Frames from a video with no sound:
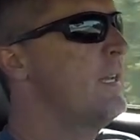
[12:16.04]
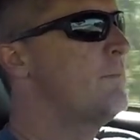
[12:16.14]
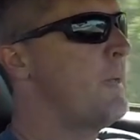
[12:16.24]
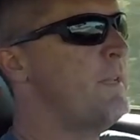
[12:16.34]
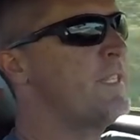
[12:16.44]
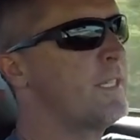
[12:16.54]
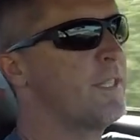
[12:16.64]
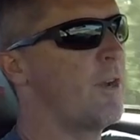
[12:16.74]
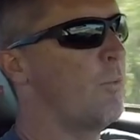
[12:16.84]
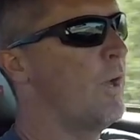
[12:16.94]
maybe
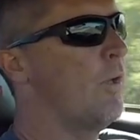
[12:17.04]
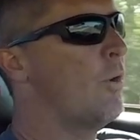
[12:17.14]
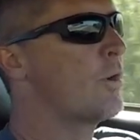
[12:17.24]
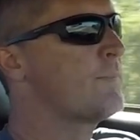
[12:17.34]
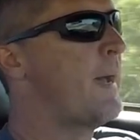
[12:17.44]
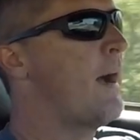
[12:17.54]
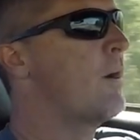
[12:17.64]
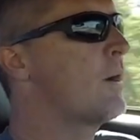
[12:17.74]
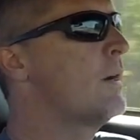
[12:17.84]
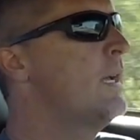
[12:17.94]
600 wheel
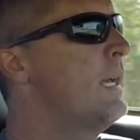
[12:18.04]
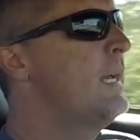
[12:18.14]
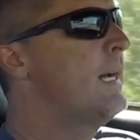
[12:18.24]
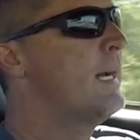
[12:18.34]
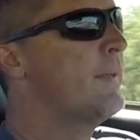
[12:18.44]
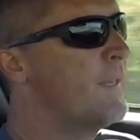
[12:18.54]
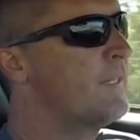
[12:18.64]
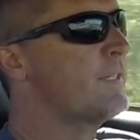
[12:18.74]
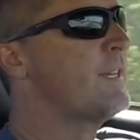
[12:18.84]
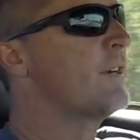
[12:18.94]
horsepower. Uh, I think
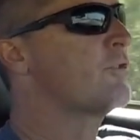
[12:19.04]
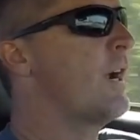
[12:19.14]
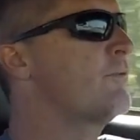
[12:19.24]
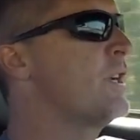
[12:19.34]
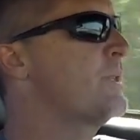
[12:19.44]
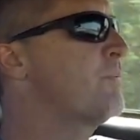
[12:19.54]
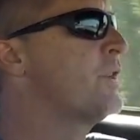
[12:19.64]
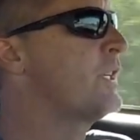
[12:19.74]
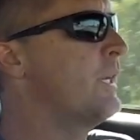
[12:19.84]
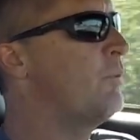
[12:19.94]
the stock drivetrain's
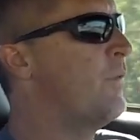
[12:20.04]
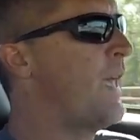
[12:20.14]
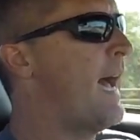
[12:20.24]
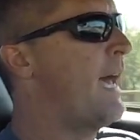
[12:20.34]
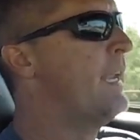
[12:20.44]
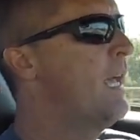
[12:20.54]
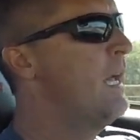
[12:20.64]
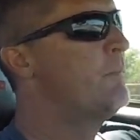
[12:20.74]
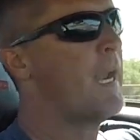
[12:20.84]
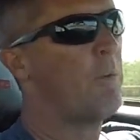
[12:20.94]
pretty good with that,
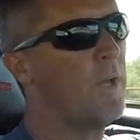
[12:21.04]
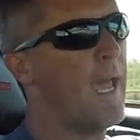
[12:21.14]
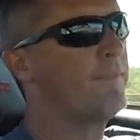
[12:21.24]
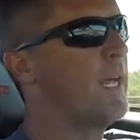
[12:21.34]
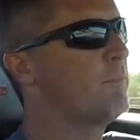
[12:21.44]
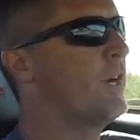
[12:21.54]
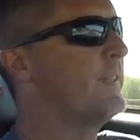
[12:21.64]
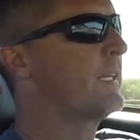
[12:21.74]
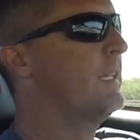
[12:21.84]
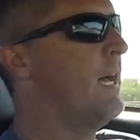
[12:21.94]
but I would have to
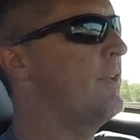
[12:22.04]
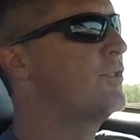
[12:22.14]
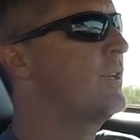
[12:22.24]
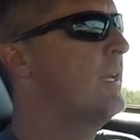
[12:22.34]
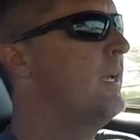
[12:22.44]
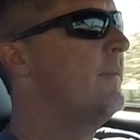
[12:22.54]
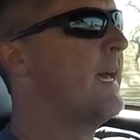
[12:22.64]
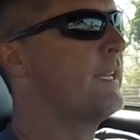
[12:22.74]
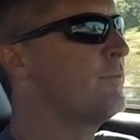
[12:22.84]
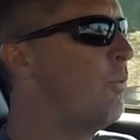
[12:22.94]
upgrade the clutch.
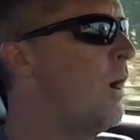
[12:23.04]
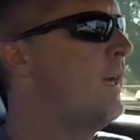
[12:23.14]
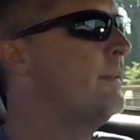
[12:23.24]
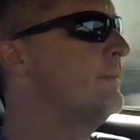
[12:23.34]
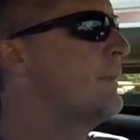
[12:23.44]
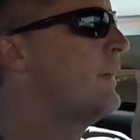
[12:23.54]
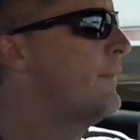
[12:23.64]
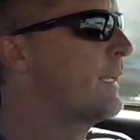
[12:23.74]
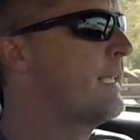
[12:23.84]
That is one of the